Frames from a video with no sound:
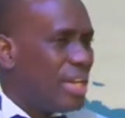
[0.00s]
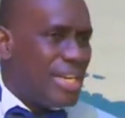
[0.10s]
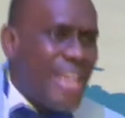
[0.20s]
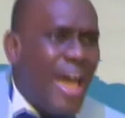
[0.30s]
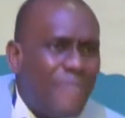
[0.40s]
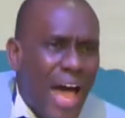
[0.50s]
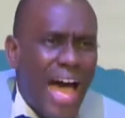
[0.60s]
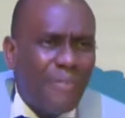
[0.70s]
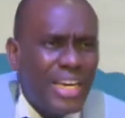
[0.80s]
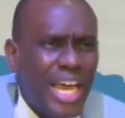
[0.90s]
Never
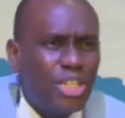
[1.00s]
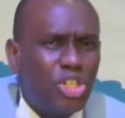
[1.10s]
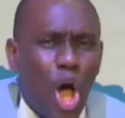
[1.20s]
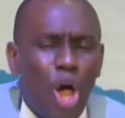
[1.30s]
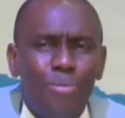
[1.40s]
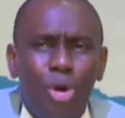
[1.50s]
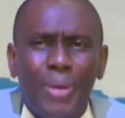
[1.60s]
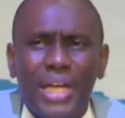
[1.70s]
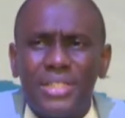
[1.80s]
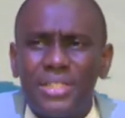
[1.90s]
having a dull
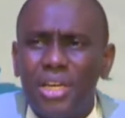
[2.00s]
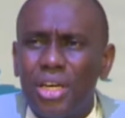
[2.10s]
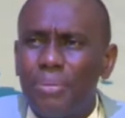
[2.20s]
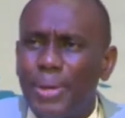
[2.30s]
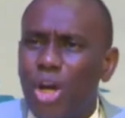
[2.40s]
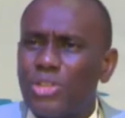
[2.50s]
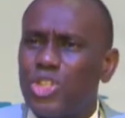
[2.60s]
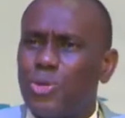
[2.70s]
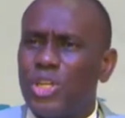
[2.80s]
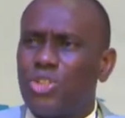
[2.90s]
moment, because
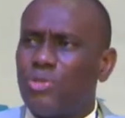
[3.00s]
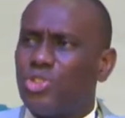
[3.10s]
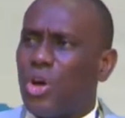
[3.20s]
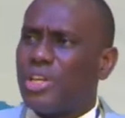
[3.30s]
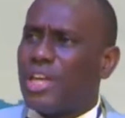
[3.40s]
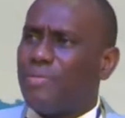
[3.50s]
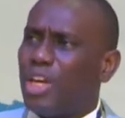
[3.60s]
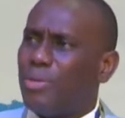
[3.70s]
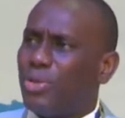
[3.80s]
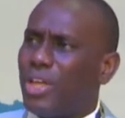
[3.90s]
the spirit of joy is
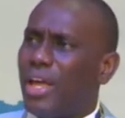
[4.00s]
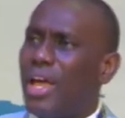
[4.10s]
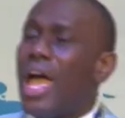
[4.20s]
available there.